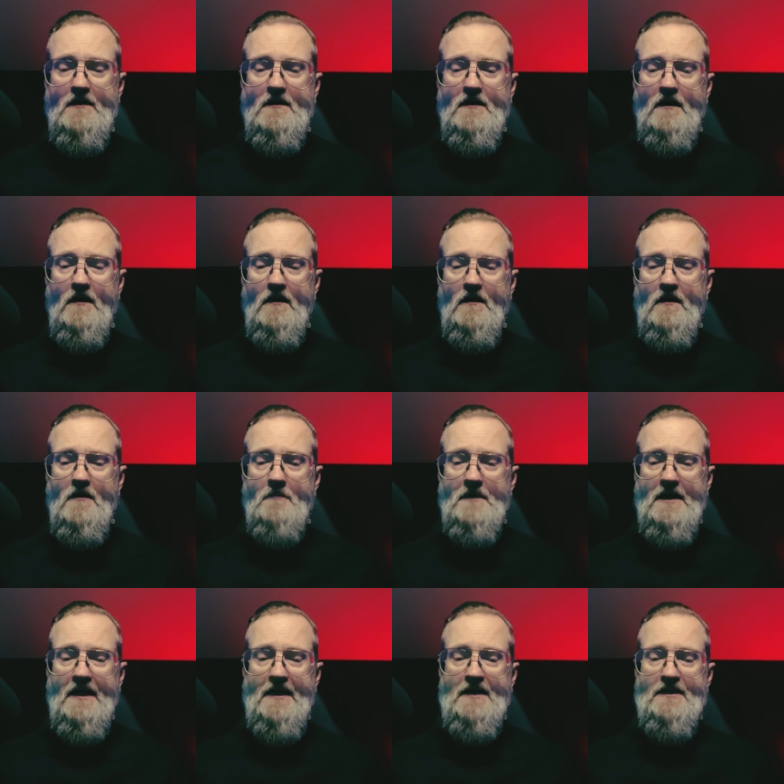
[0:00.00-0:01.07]
um,
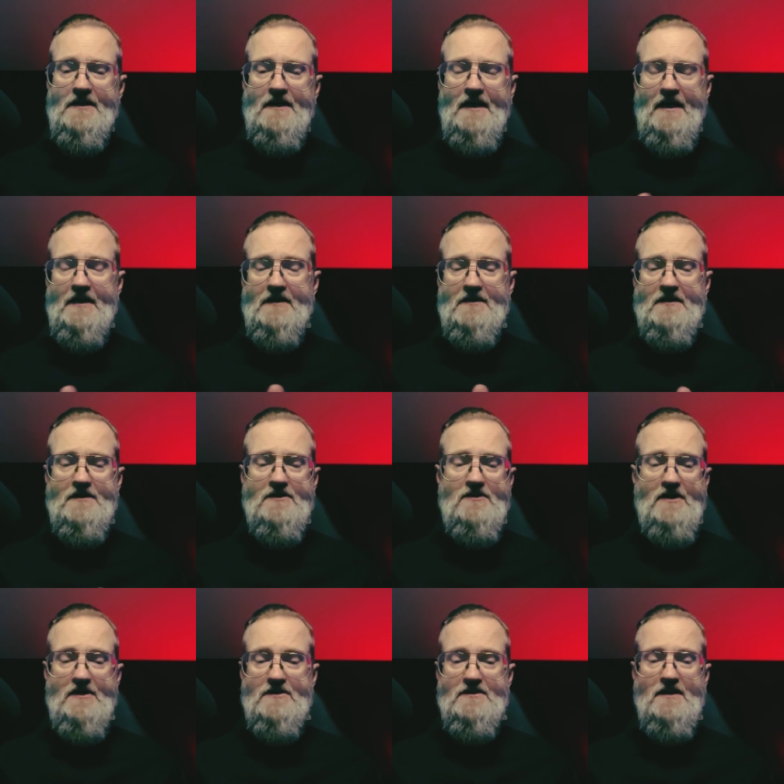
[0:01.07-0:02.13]
and and
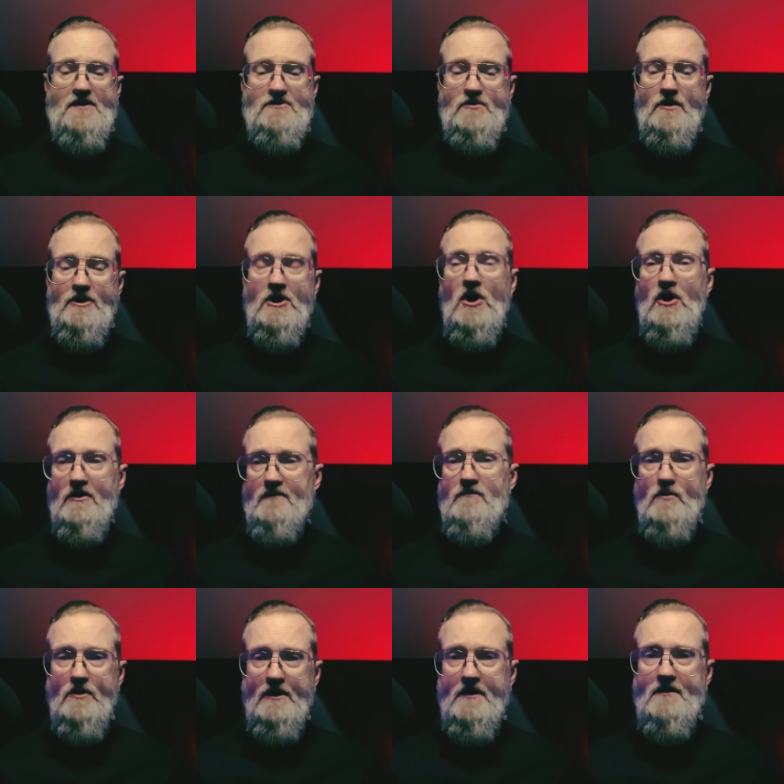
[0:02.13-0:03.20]
in, into a
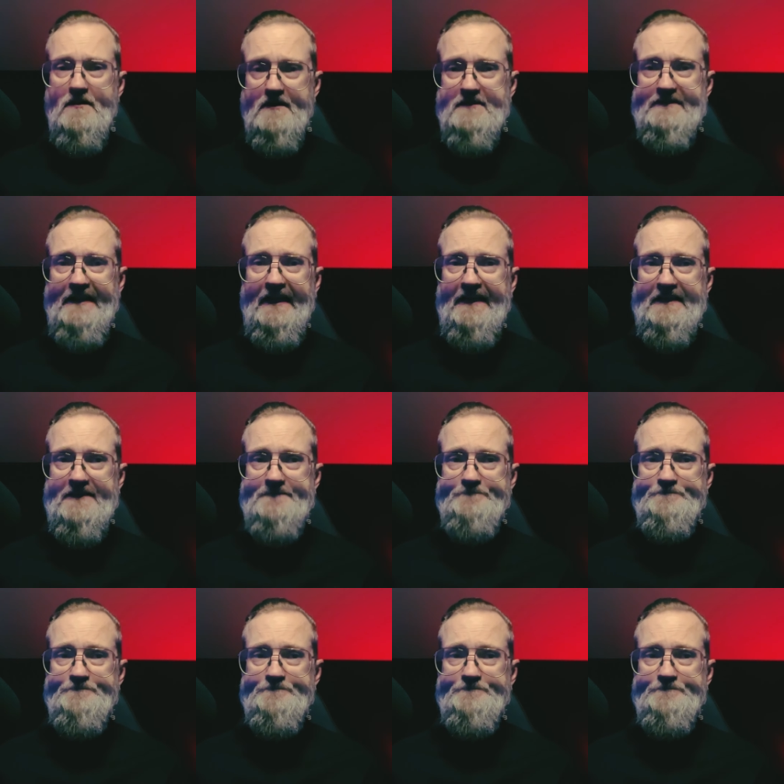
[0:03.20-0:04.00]
carnivore diet.